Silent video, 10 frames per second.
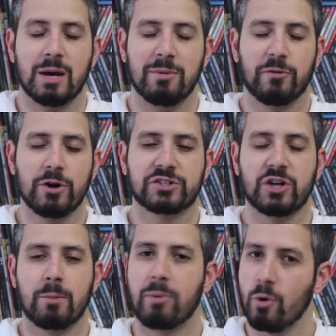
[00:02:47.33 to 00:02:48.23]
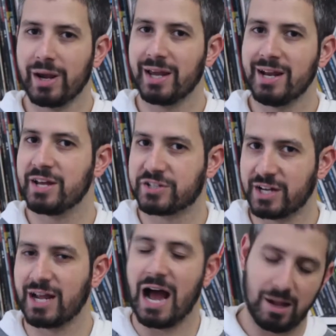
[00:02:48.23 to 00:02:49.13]
Now, before you start booing and
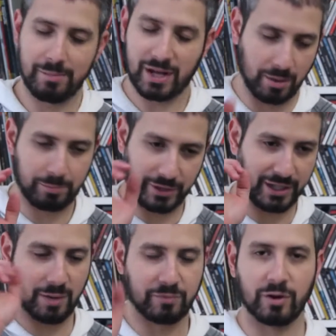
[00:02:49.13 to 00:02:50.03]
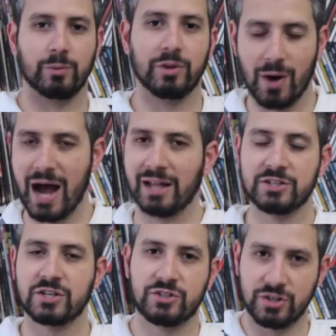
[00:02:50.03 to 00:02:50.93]
hissing, I'll be completely upfront with you. I
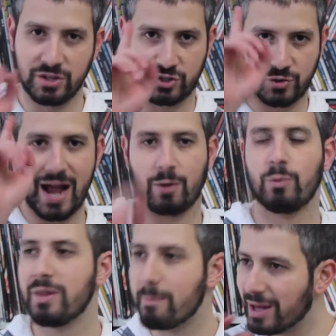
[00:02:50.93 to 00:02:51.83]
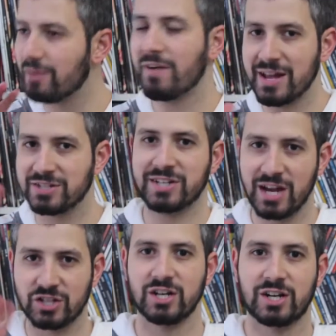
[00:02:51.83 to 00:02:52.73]
listened to this track with a bit of
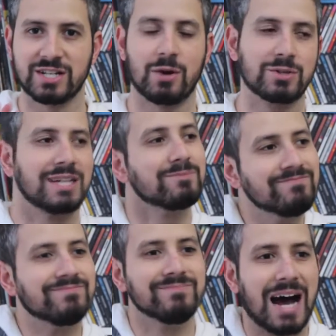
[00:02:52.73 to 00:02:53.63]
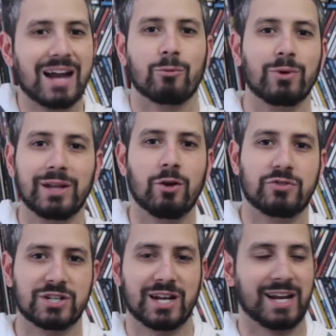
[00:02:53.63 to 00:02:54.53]
hesitation because I was like, I don't really know if
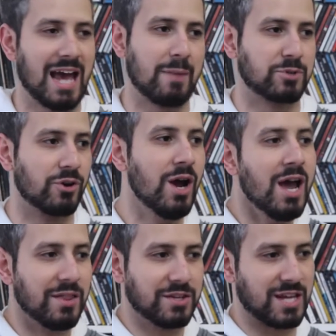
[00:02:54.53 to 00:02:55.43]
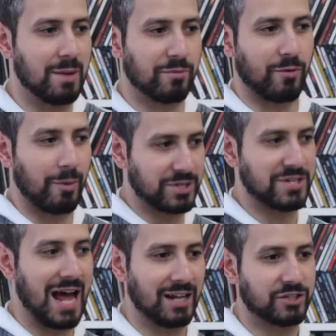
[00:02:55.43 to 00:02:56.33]
she's going to capture the same performance as
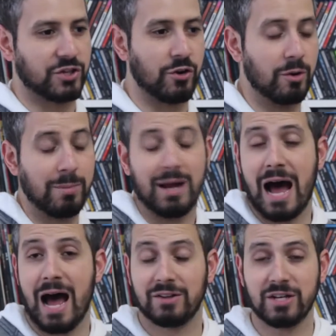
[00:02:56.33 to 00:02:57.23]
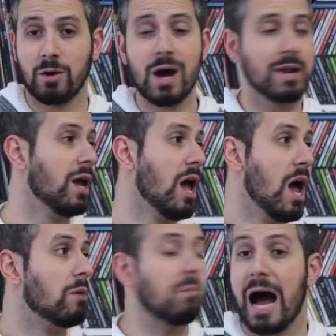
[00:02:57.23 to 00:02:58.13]
Alex Turner, but I'll tell you what,
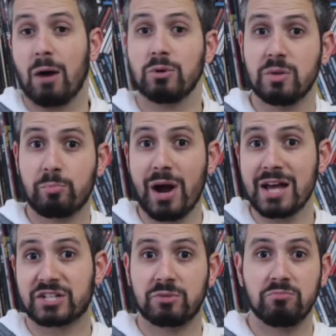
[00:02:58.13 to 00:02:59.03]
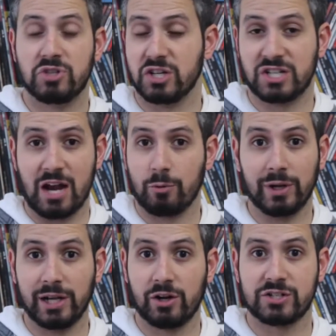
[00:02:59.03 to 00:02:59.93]
I was impressed. She's got a
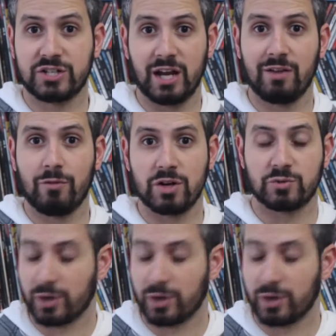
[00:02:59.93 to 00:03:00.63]
really good singing voice.